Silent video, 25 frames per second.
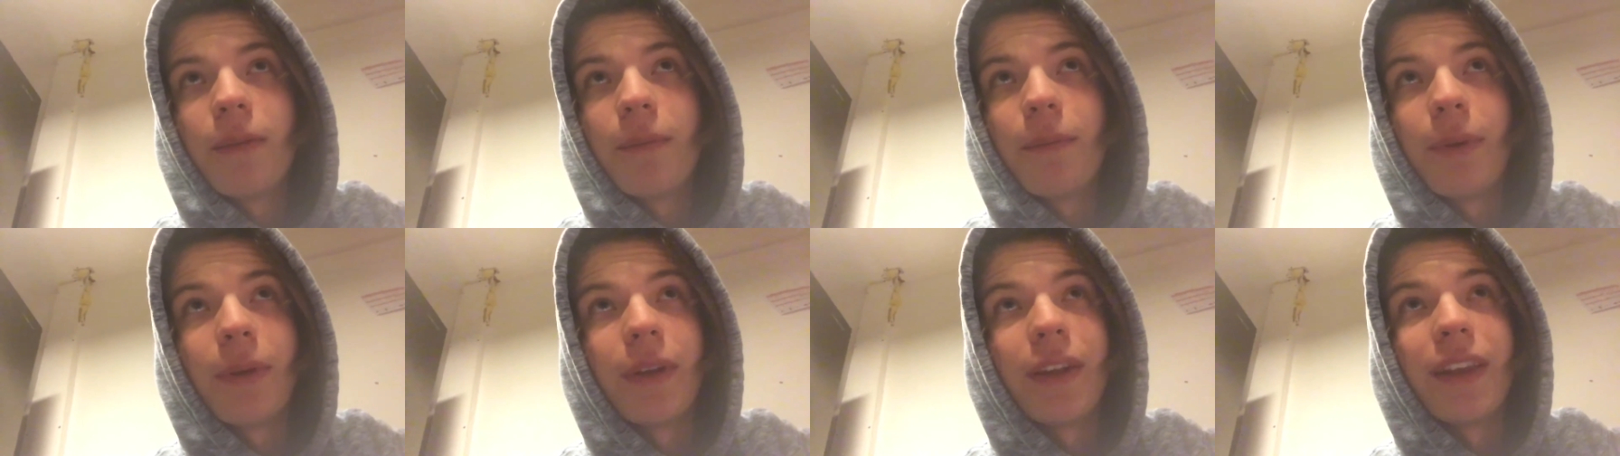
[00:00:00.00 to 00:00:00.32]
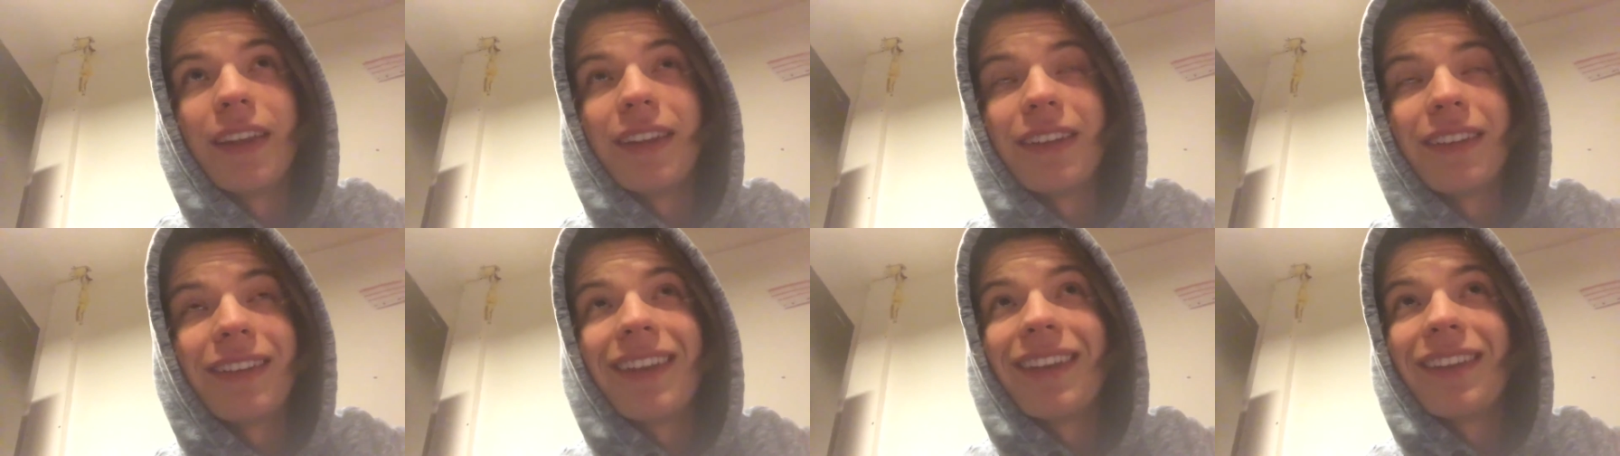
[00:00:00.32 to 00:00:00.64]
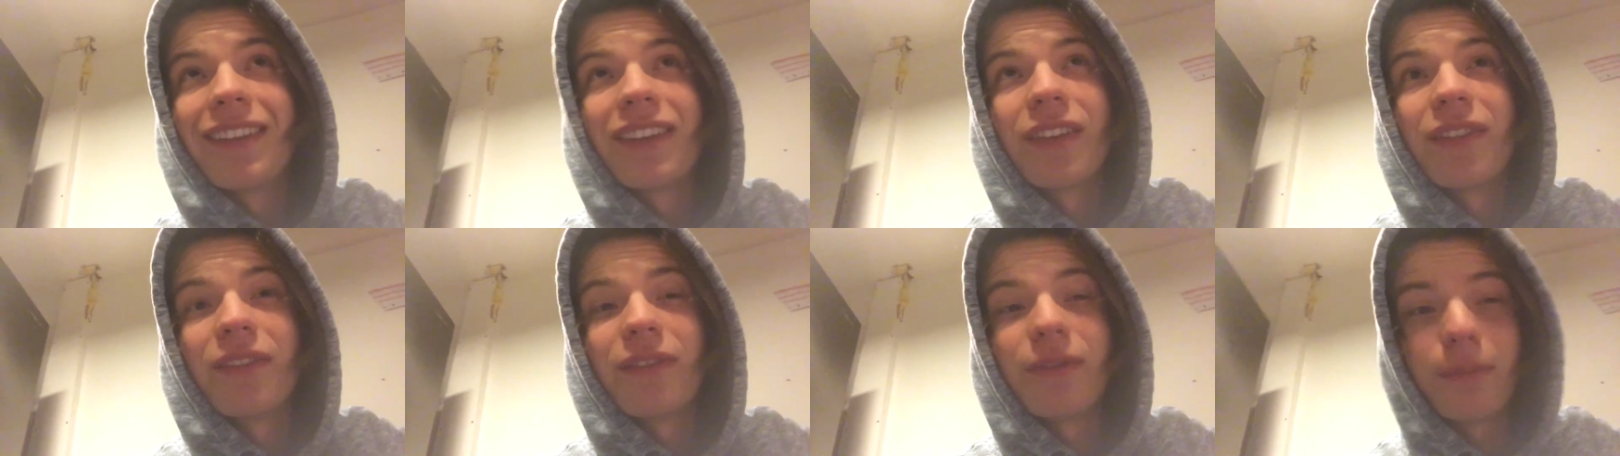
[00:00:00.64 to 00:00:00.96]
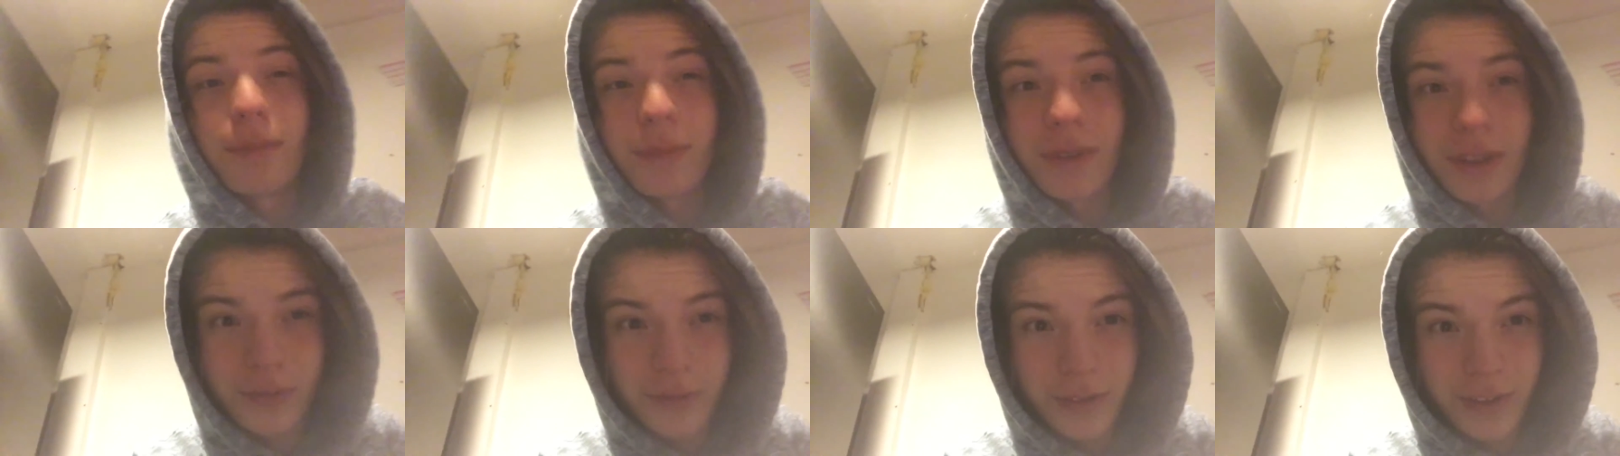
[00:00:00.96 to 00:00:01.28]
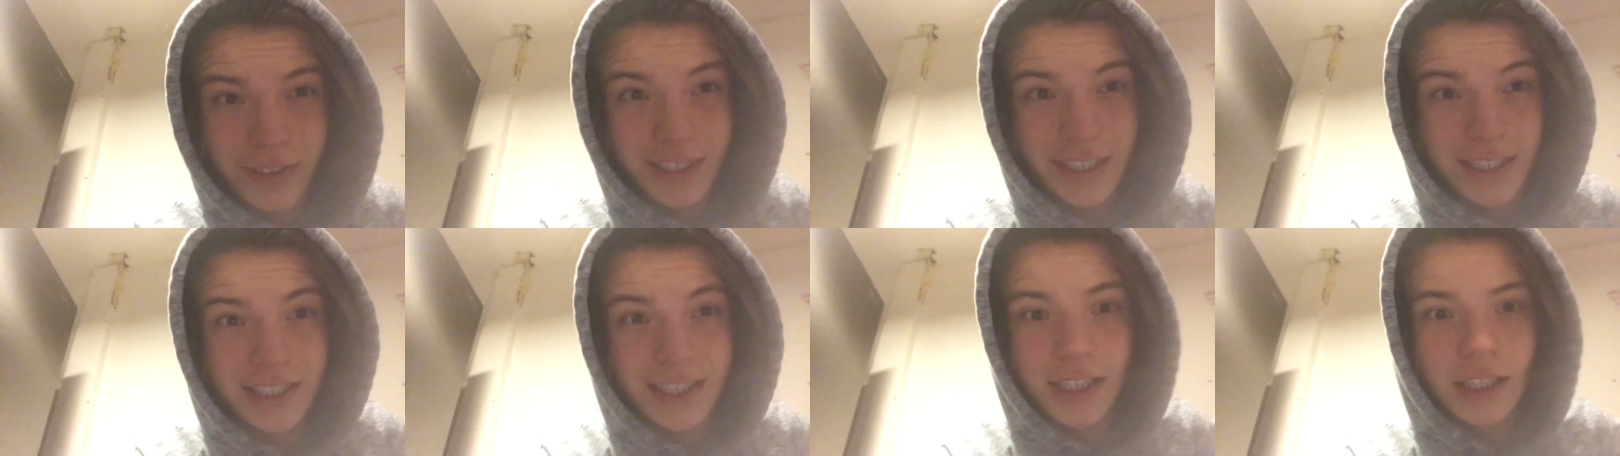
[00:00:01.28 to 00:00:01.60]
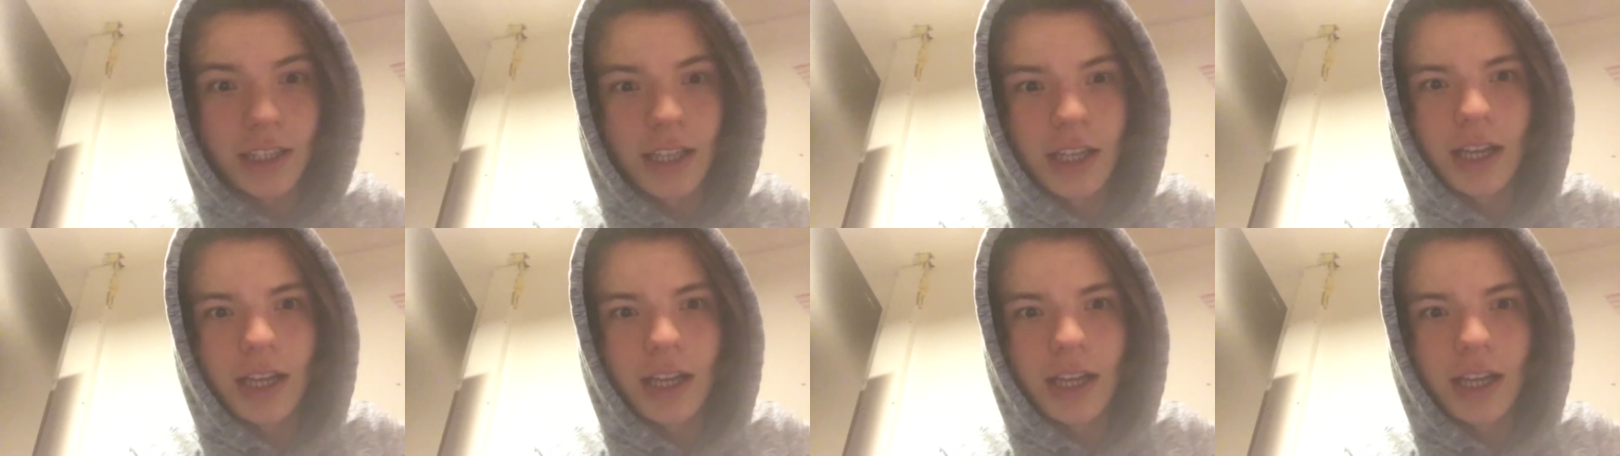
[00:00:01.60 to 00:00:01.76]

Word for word: but it, it's getting it's fantastic.